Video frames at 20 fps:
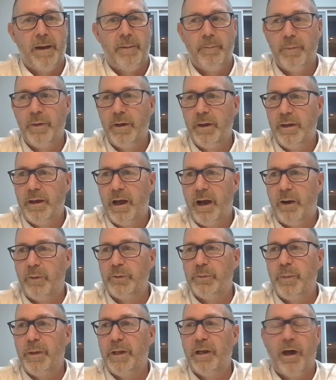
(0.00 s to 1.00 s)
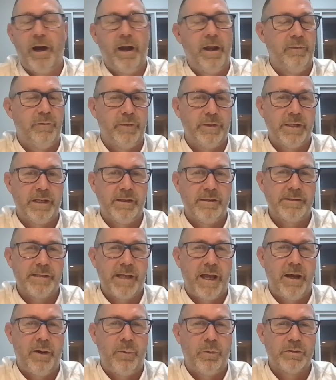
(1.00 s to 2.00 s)
Um, I would be lying if I
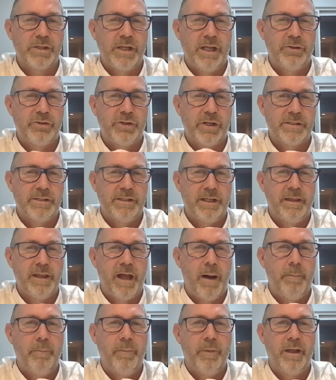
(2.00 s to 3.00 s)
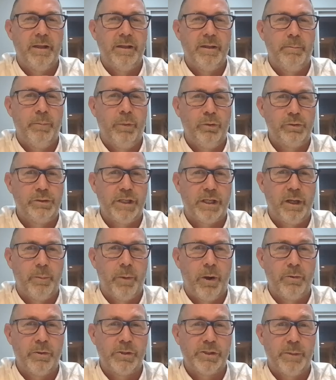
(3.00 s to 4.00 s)
didn't say I wasn't interested in that, in the
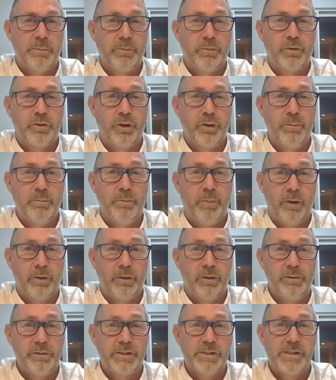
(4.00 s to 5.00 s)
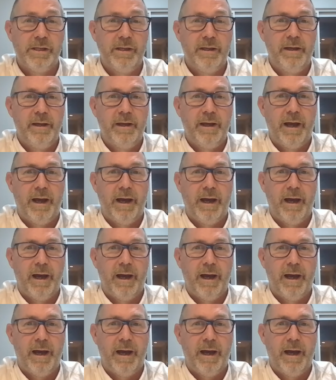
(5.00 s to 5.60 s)
multi-club ownership group models.